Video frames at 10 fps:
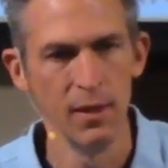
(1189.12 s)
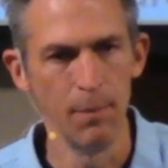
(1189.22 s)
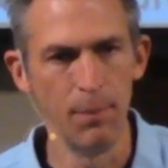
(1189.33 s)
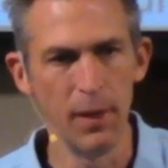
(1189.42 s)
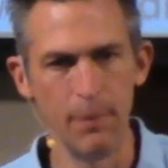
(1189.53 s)

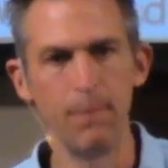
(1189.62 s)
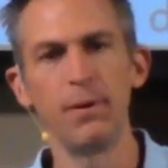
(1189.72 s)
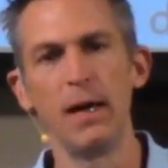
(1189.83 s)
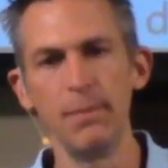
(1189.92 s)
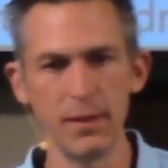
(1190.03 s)
But
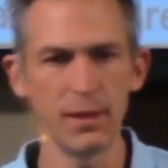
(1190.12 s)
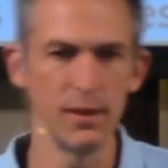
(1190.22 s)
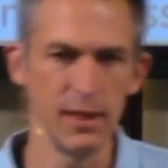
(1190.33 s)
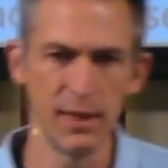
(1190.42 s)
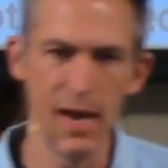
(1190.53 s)

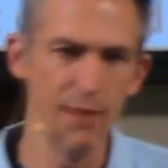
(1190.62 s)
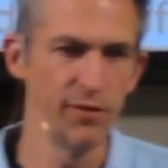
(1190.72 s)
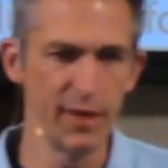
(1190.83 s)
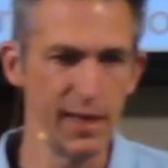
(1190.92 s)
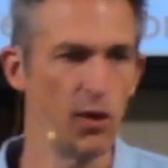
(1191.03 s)
publicly, in
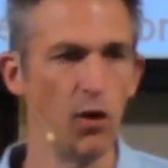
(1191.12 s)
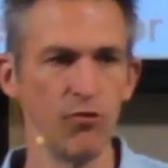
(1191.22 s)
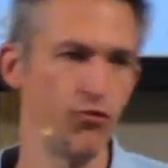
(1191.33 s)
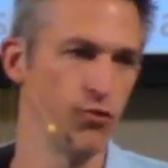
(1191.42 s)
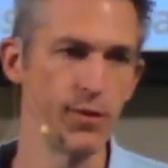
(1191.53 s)
everyday
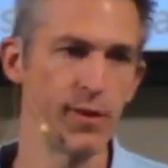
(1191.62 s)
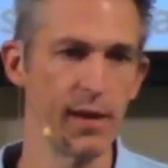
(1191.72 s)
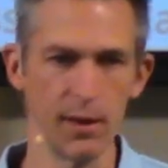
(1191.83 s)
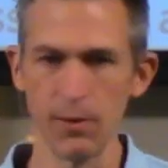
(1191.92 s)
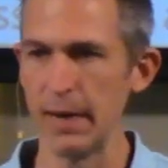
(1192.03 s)
culture, you
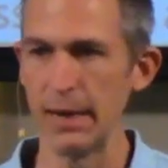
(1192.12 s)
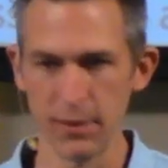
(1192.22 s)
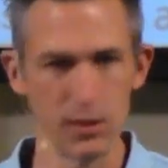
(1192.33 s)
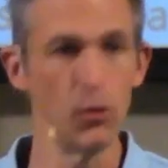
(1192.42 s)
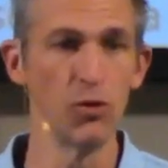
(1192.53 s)
can't go down to
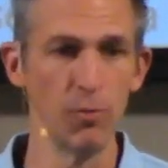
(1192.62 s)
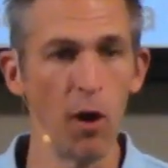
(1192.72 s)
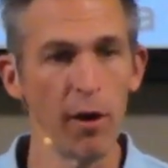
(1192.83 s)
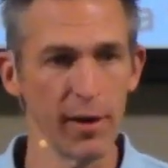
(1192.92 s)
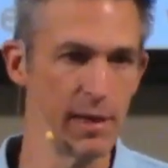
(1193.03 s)
the corner
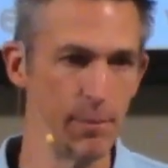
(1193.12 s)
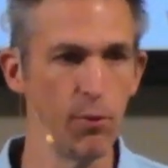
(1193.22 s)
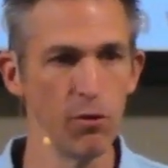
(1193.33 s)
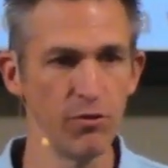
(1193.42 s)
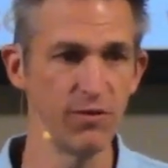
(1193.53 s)
market and
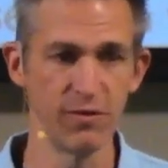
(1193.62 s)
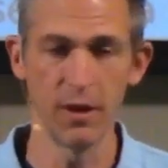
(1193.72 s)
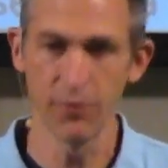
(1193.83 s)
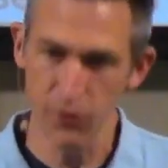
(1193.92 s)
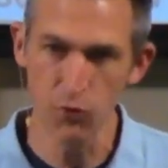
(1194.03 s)
purchase
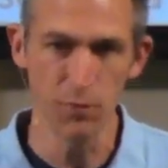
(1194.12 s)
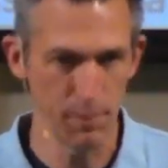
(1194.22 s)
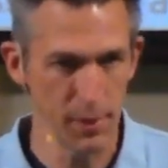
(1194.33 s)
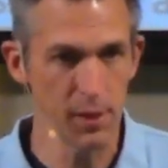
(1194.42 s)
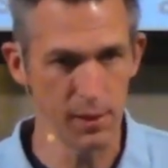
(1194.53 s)
another human
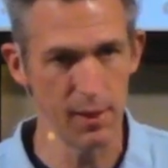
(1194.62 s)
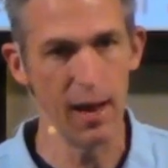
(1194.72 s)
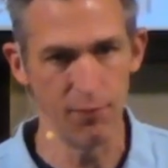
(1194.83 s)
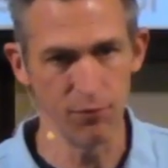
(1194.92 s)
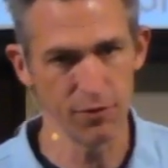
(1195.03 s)
being to
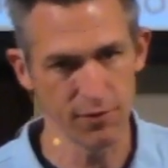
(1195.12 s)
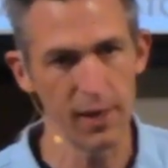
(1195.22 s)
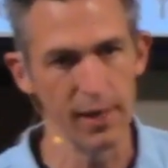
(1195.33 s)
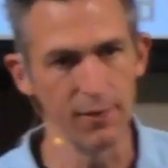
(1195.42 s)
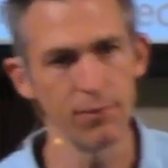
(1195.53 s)
have for a
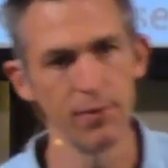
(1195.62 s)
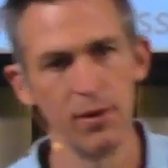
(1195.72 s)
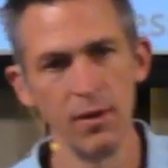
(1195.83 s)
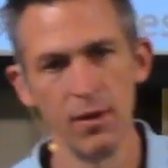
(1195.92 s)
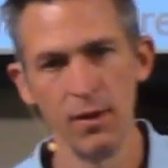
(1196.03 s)
slave.
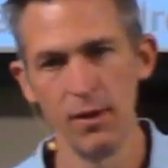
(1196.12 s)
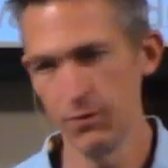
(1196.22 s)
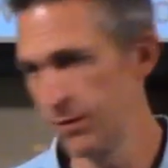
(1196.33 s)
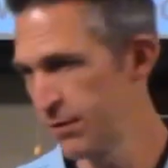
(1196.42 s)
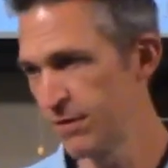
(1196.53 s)

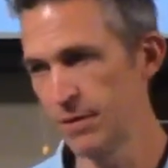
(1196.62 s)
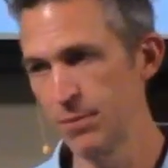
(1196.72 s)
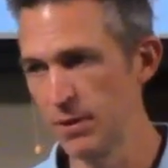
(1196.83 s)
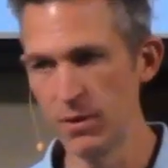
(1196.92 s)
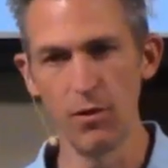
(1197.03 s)
So this is
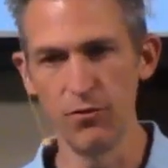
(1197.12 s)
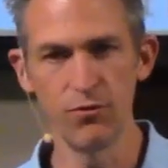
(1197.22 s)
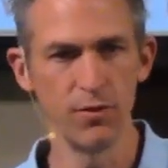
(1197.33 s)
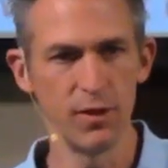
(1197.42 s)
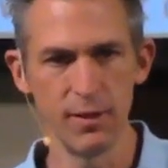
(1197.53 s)
something
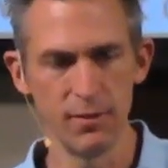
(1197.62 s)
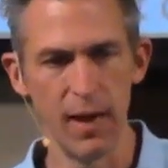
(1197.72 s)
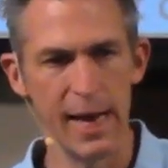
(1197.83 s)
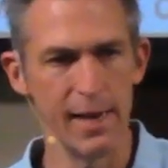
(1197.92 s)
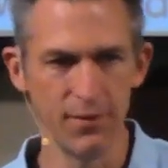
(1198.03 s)
culturally that,
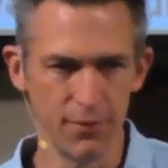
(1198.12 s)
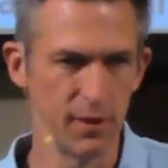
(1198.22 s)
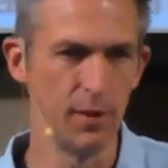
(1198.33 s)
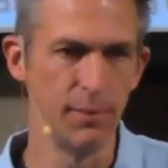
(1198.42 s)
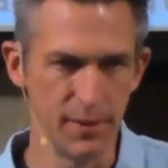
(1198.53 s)
right, it's a
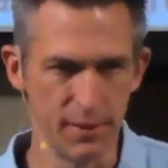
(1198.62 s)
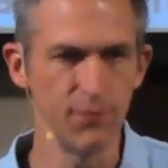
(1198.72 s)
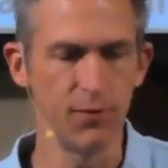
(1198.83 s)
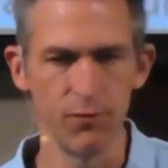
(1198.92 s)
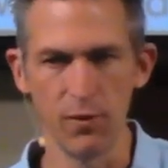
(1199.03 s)
little bit
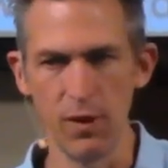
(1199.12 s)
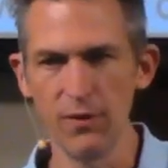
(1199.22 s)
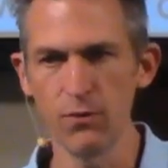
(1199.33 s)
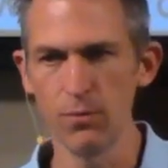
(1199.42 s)
different for us.